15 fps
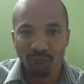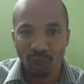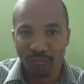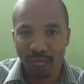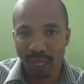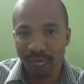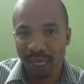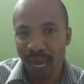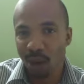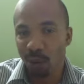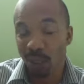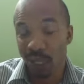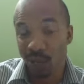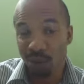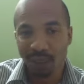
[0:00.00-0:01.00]
Okay,
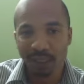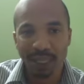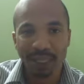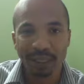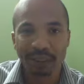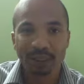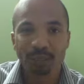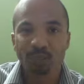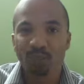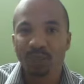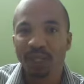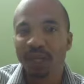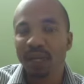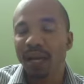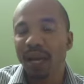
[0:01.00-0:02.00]
now a Rolodex
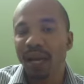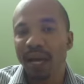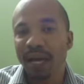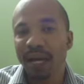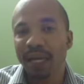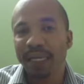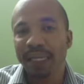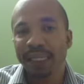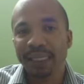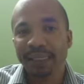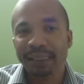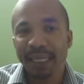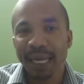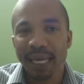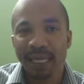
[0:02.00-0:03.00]

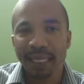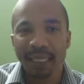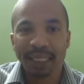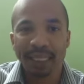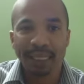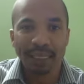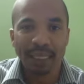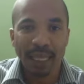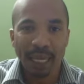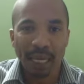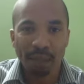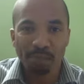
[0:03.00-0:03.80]
is a